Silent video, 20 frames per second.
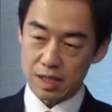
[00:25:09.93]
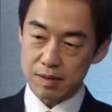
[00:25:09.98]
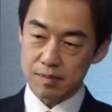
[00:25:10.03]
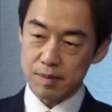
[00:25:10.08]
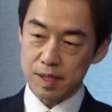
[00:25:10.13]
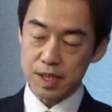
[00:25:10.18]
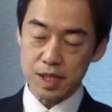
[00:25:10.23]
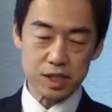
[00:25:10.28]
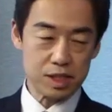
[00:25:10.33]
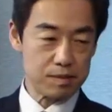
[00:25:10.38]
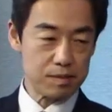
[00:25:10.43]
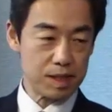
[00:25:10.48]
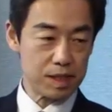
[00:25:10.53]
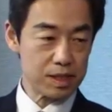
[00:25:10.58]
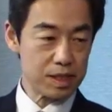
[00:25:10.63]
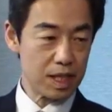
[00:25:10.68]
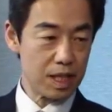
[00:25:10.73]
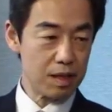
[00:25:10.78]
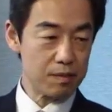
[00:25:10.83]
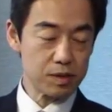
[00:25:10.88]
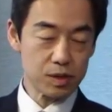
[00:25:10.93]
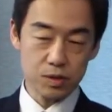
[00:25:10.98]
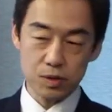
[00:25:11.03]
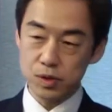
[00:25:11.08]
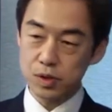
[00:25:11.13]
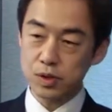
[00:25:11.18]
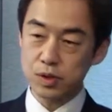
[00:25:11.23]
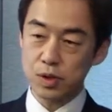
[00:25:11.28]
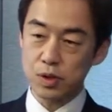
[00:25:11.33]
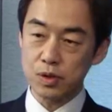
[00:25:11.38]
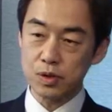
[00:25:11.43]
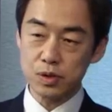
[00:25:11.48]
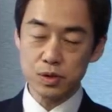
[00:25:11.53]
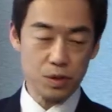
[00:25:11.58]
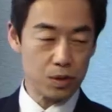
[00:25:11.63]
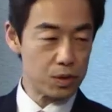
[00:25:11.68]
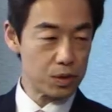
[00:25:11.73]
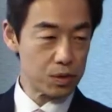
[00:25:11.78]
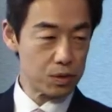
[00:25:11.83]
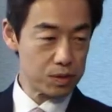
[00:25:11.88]
management, arms control
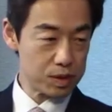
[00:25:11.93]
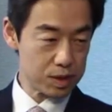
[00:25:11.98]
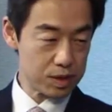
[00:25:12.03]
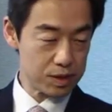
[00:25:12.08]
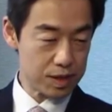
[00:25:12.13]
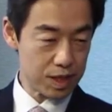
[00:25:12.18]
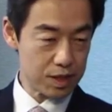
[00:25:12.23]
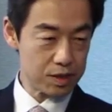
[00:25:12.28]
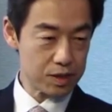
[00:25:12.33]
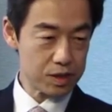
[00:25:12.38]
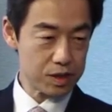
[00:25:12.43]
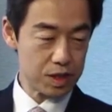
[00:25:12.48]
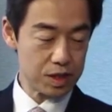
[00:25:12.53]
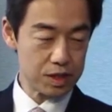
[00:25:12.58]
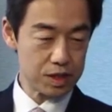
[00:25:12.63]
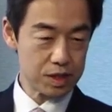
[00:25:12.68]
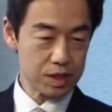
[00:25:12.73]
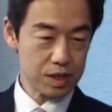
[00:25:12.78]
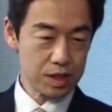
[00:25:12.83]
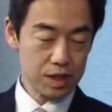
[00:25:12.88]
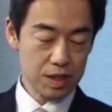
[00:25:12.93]
talk with the United States.